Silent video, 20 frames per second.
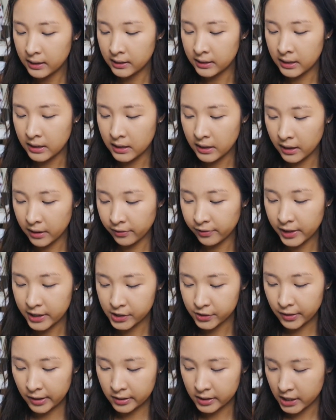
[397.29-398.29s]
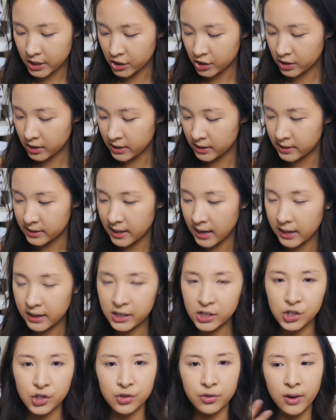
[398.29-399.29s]
the Air Flash Foundation, is that
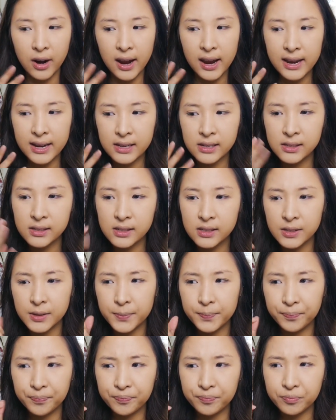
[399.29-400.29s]
it dries,